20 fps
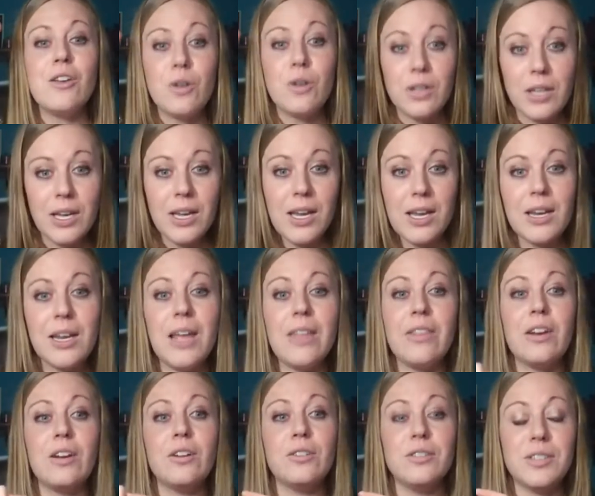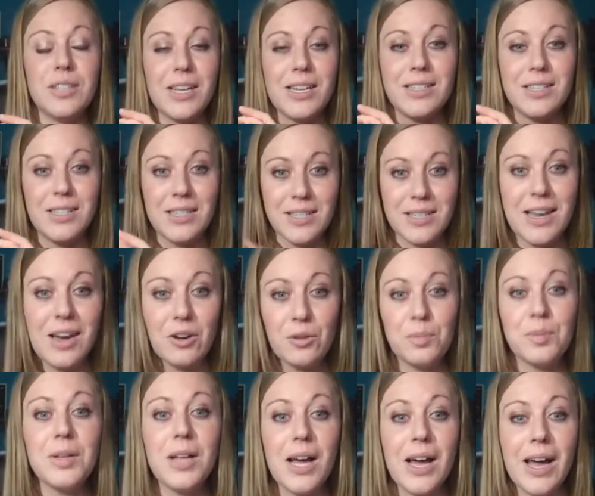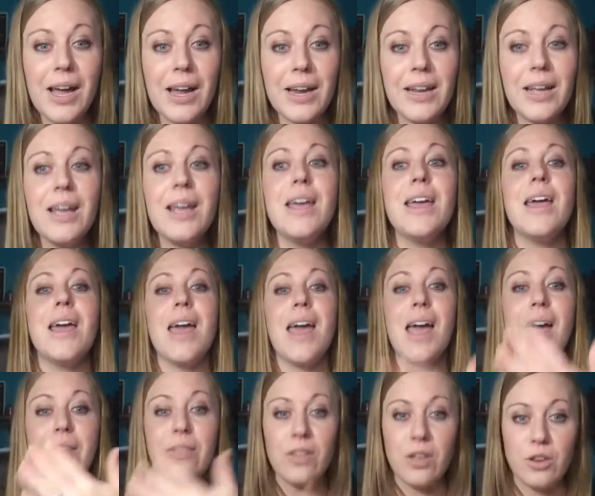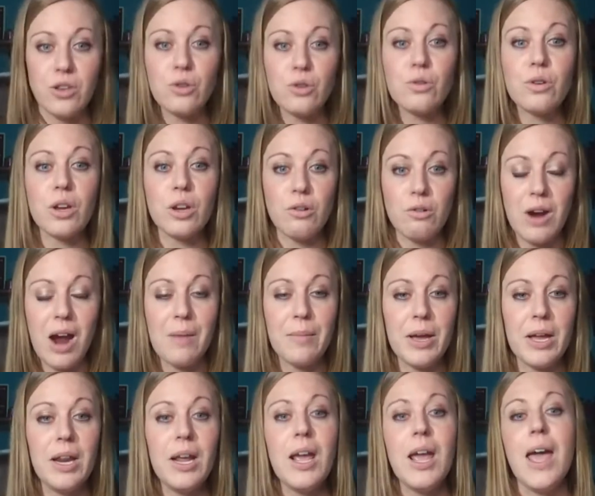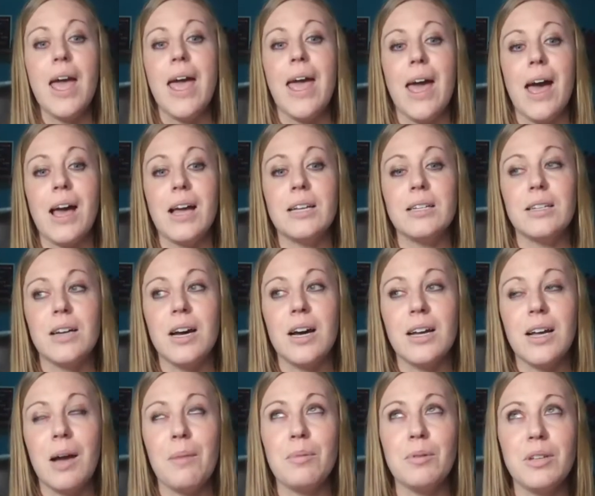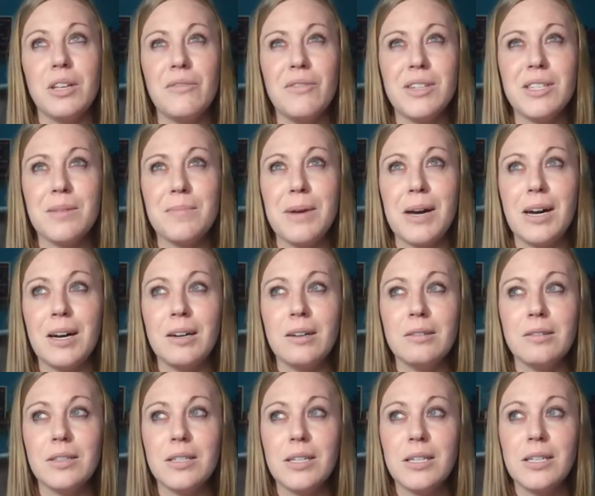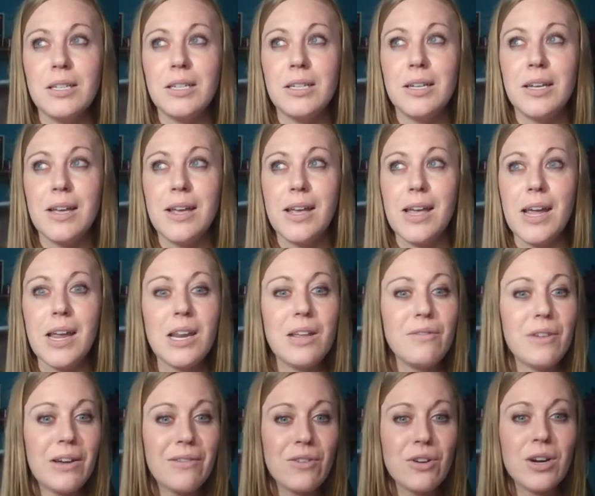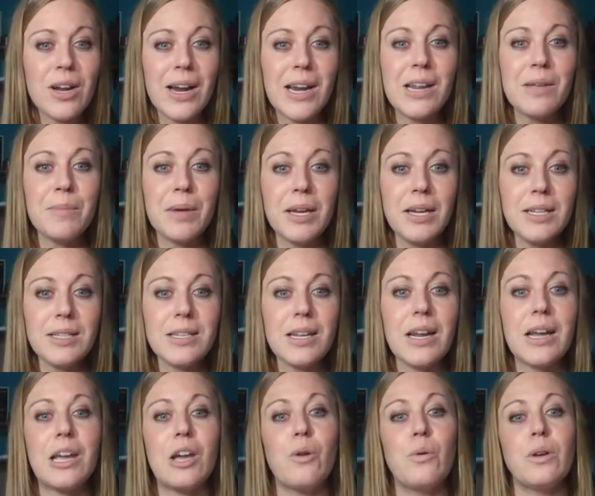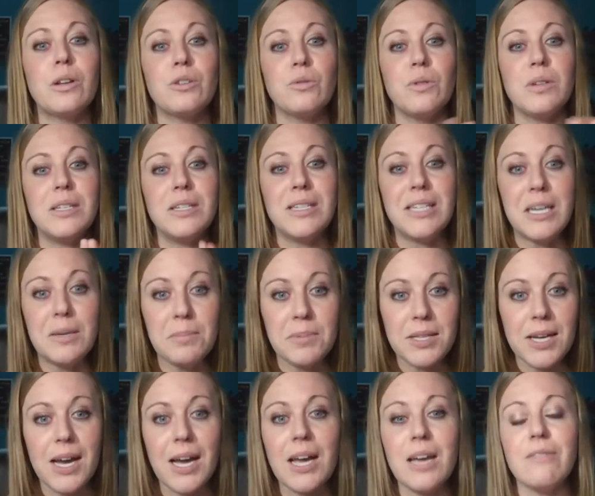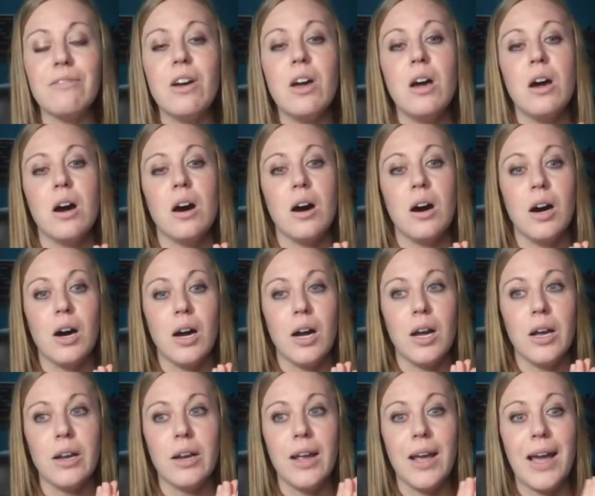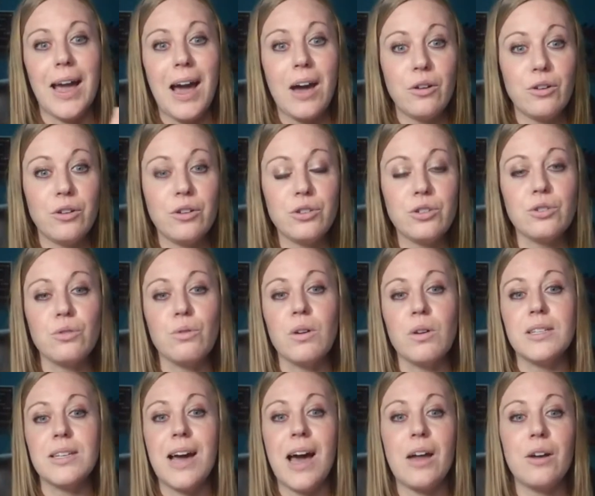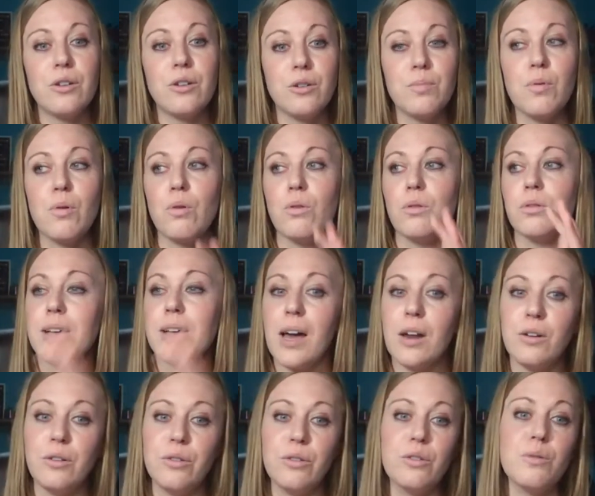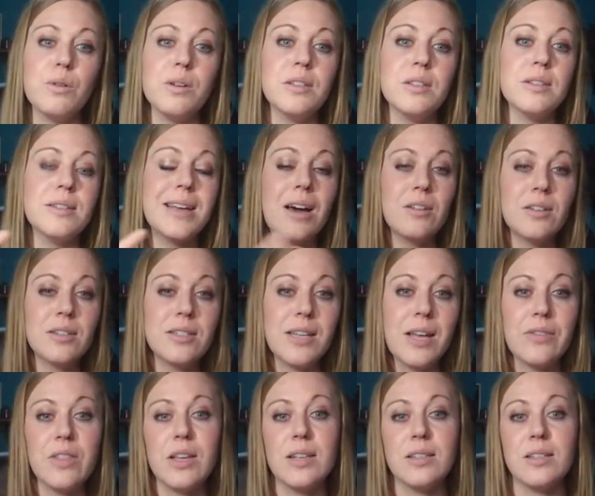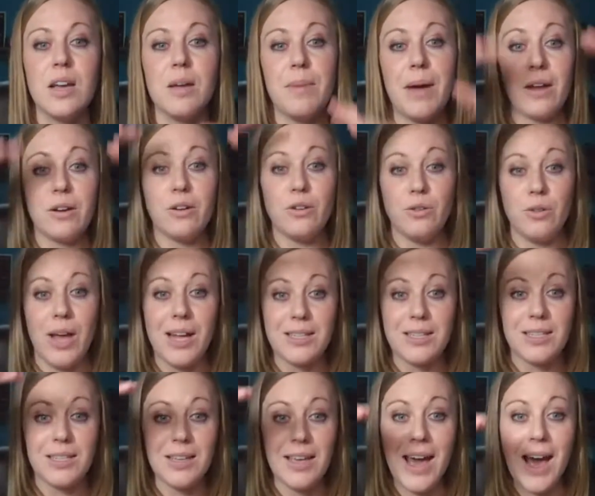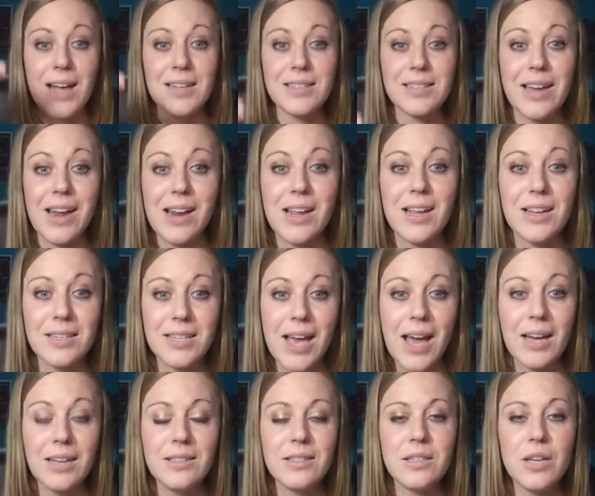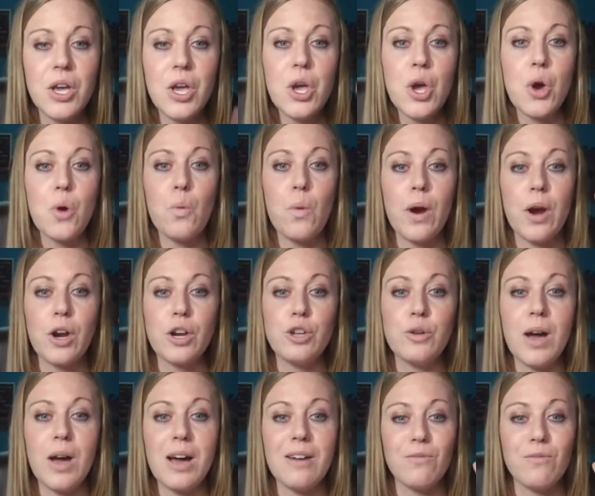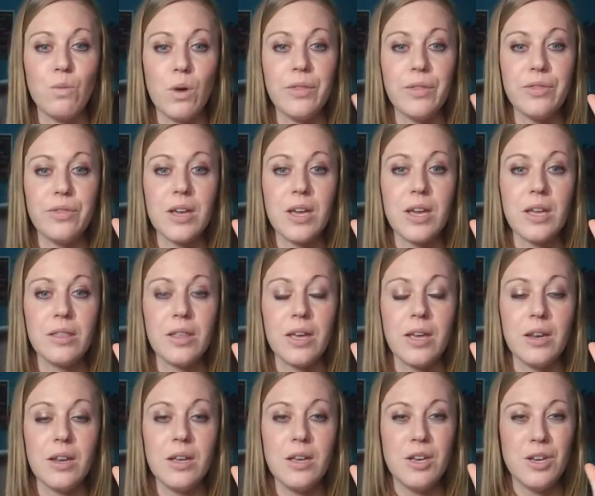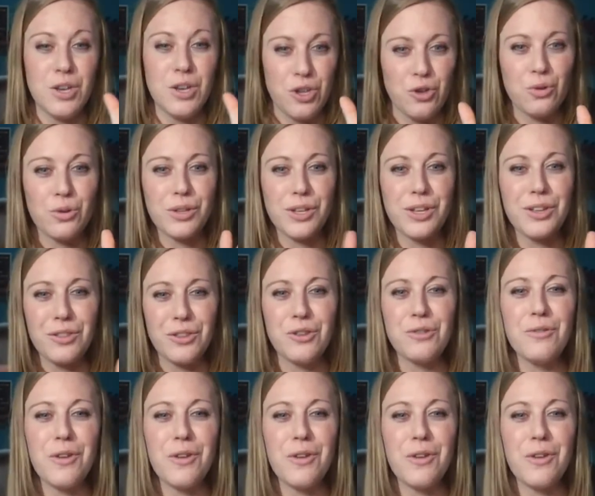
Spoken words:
You click it, and then it'll say discount applied, and then you can grab it. And I believe it's about 85 or 90 minutes, and I go into a deep dive on how to do stories, how to do polls, how to do the quizzes, how to set things up, how to do that cascading text where you have one thing that you click.